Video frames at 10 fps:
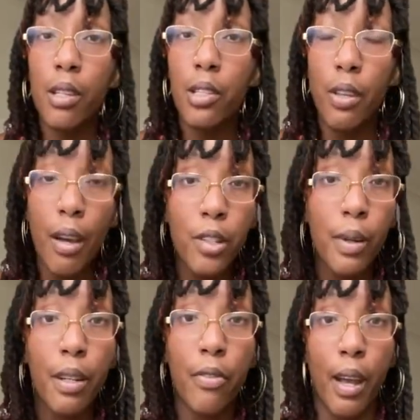
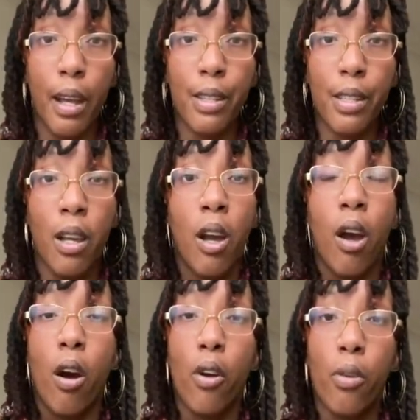Saturated fats
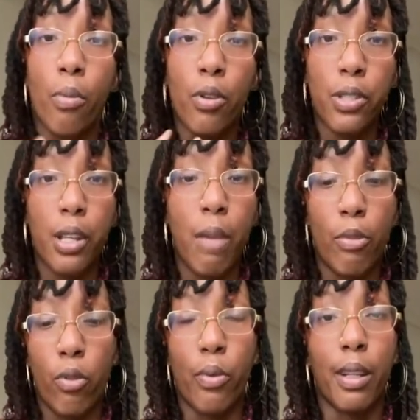are the most
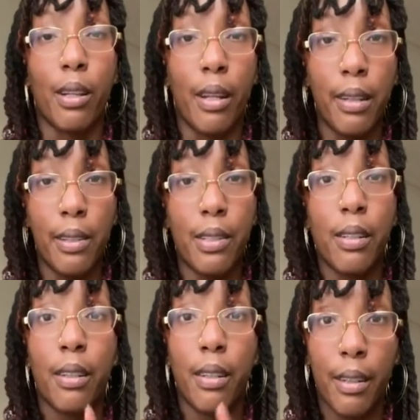stable when
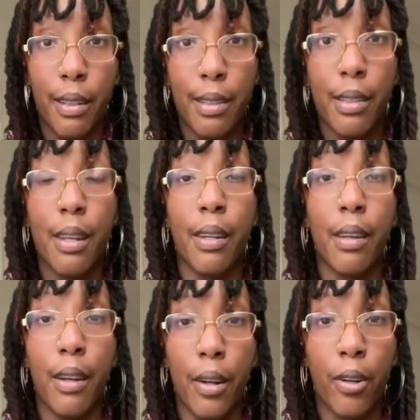light, heat,
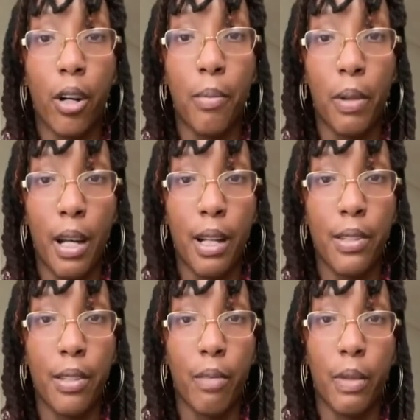and air are
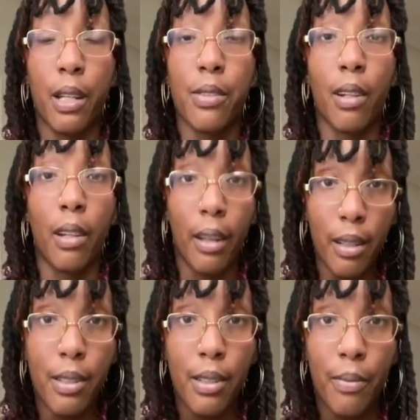applied to them. That's
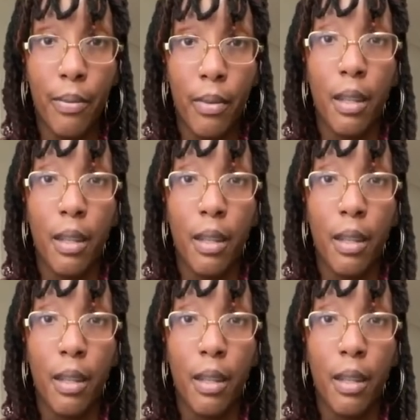light,